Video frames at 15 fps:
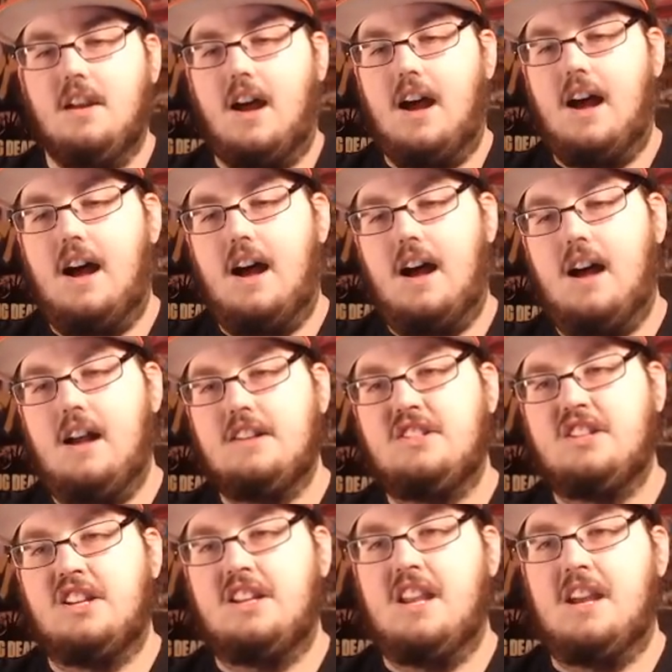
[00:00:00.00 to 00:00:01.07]

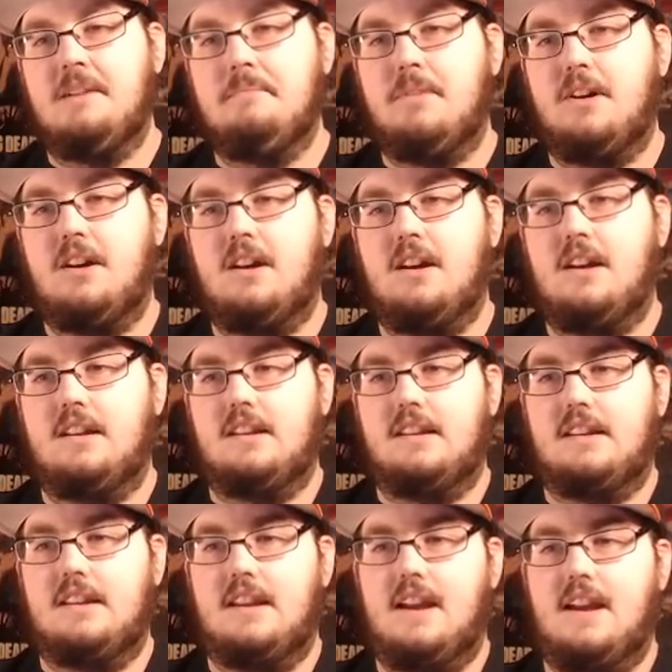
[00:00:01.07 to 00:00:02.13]
Janemba,
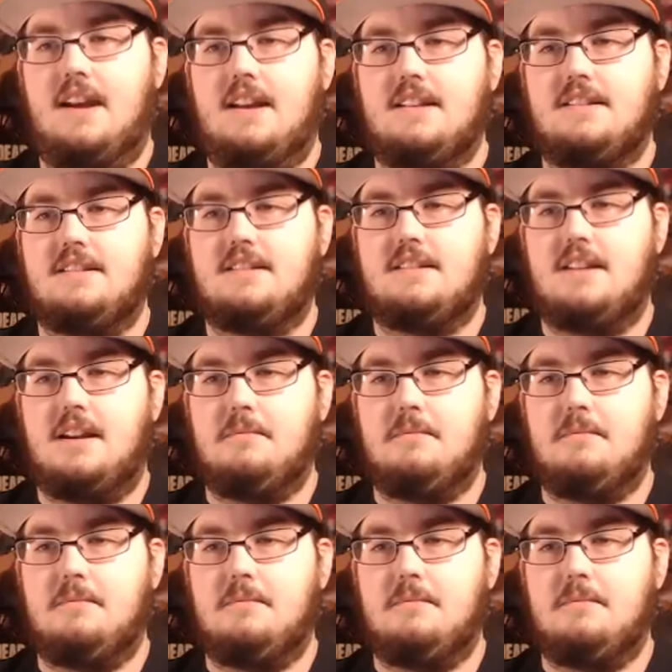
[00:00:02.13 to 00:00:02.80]
yes.